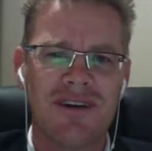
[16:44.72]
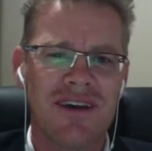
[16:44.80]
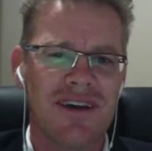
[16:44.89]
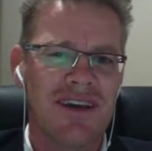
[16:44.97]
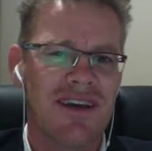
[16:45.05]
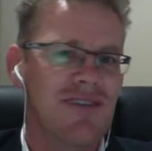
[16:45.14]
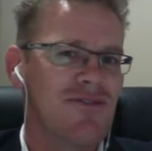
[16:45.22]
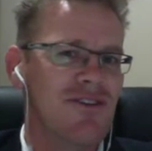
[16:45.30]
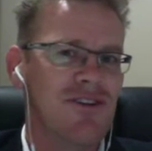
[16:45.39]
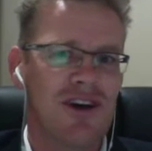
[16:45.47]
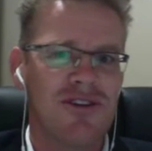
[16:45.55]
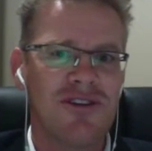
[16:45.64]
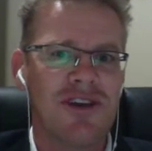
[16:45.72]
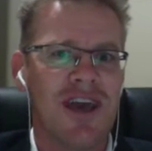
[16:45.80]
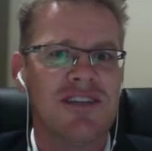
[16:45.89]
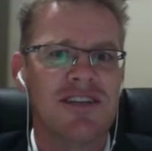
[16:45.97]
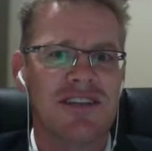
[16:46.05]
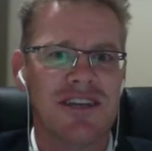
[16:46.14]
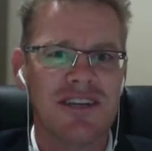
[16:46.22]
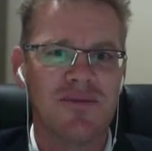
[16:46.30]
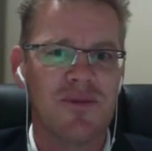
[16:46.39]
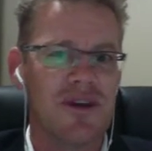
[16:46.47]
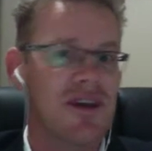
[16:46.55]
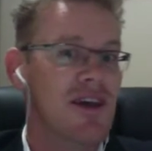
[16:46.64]
if you know that you actually need to
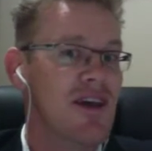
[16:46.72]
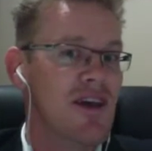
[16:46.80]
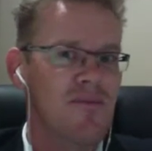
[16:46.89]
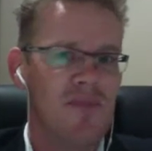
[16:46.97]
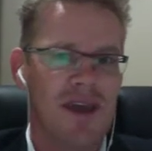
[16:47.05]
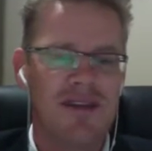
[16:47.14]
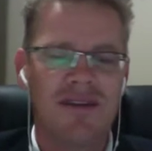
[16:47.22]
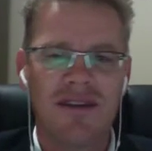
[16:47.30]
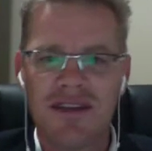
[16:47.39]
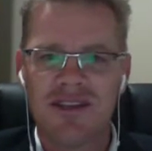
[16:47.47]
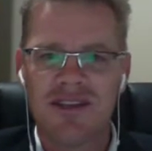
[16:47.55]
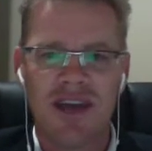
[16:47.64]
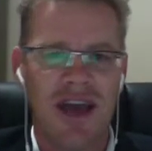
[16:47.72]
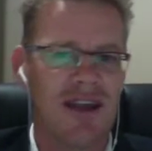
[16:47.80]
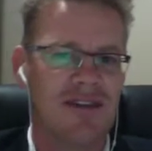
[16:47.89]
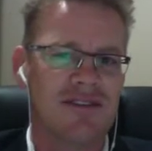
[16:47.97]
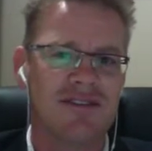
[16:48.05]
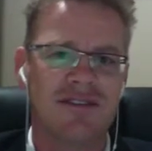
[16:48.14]
be mentally challenged,